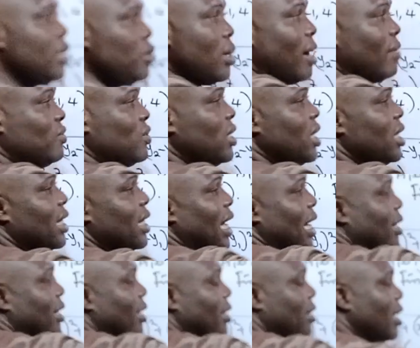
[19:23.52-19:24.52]
you have seen that
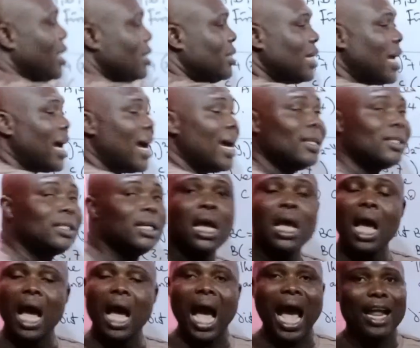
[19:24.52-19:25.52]
the sides
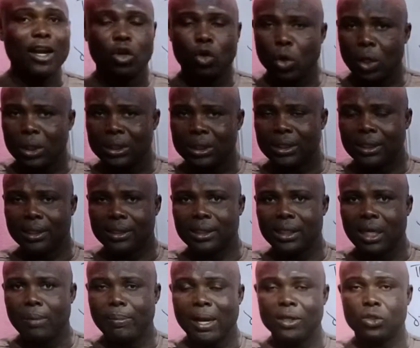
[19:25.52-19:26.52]
are not the
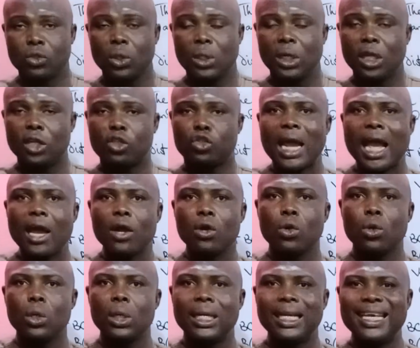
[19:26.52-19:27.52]
same, and so the
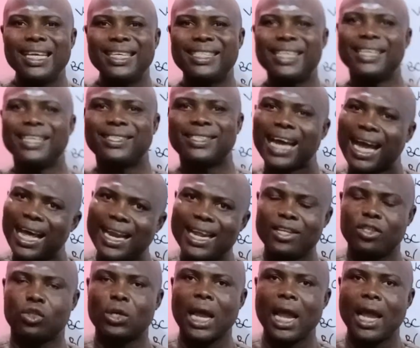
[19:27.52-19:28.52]
triangle is a scalene
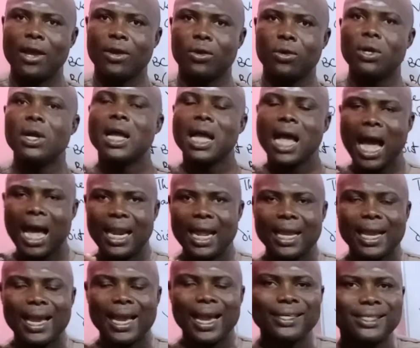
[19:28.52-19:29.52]
triangle. And
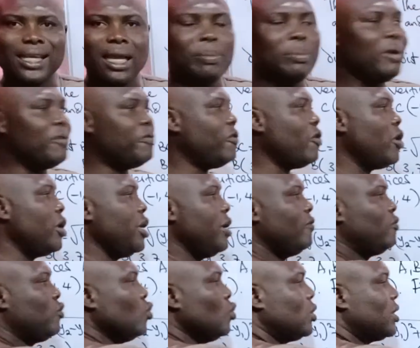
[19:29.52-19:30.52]
like I said before, if
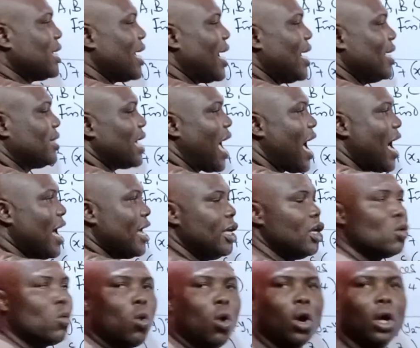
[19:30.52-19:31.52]
two sides are
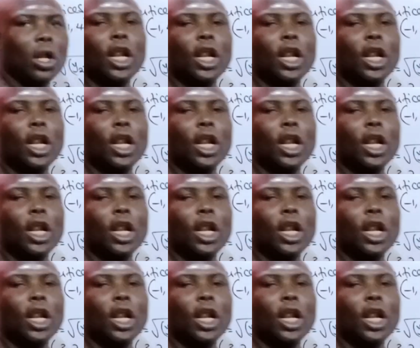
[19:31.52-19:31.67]
equal,